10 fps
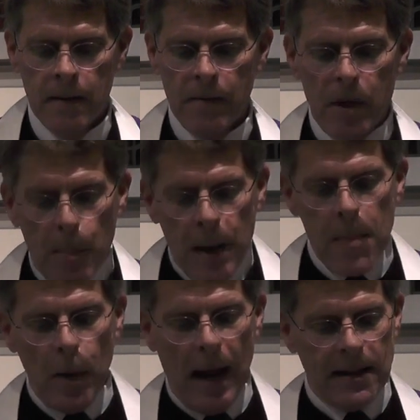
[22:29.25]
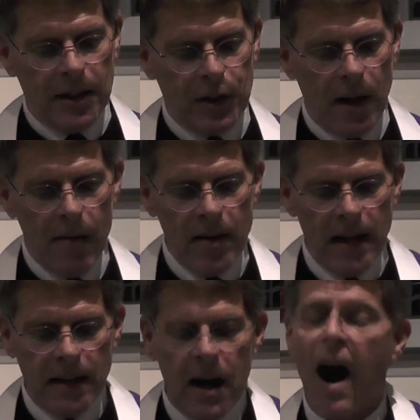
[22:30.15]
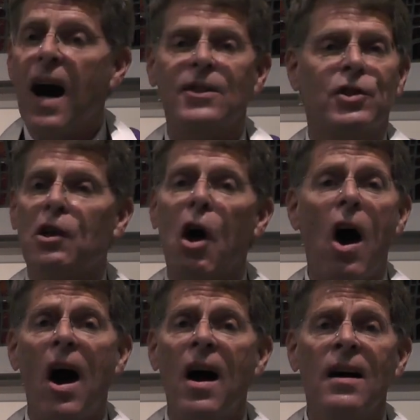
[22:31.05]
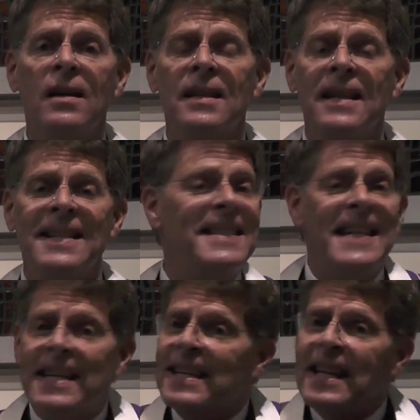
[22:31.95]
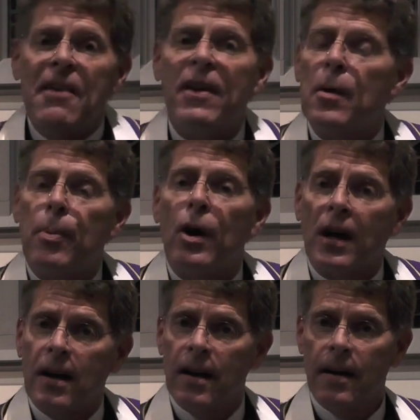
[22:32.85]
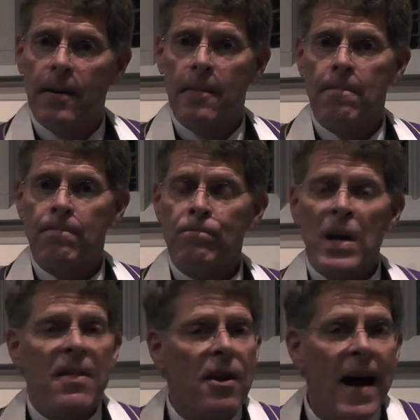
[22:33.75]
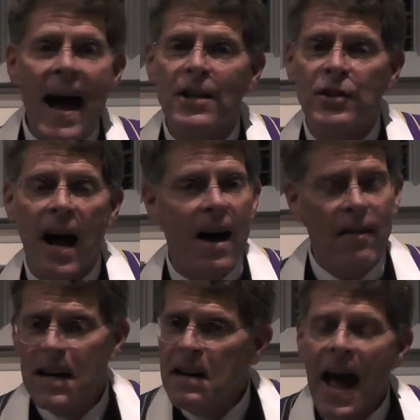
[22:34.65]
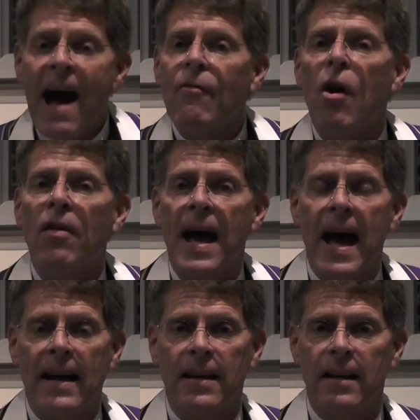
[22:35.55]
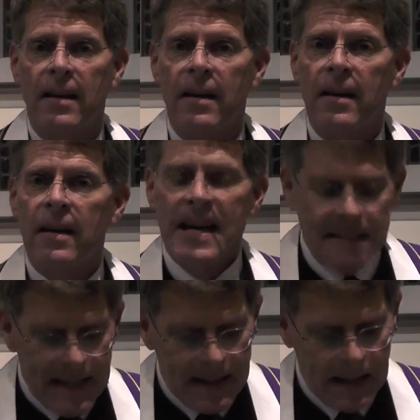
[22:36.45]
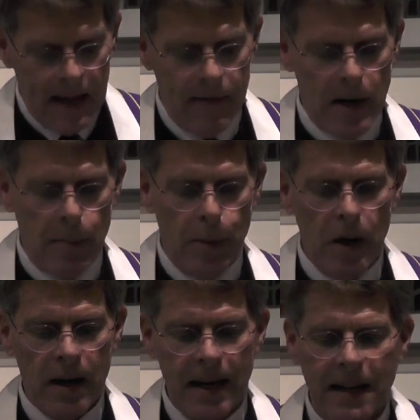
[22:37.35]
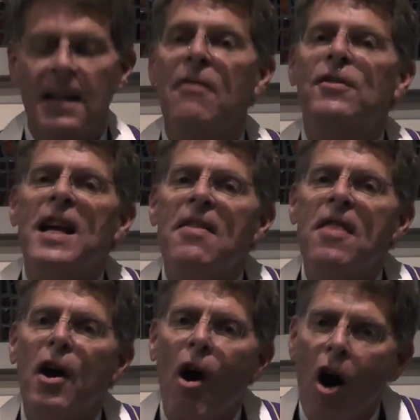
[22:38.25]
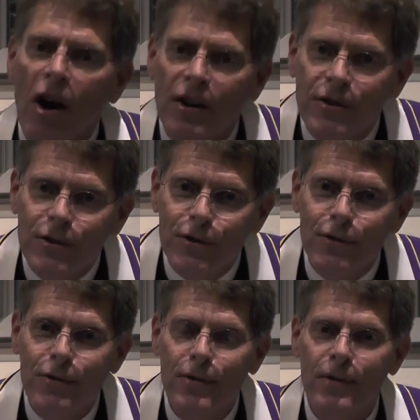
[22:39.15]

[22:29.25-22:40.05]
For the people had discovered that God's law didn't live in a book. In their exile, they didn't have all that. It didn't live in a book, it lived in their hearts.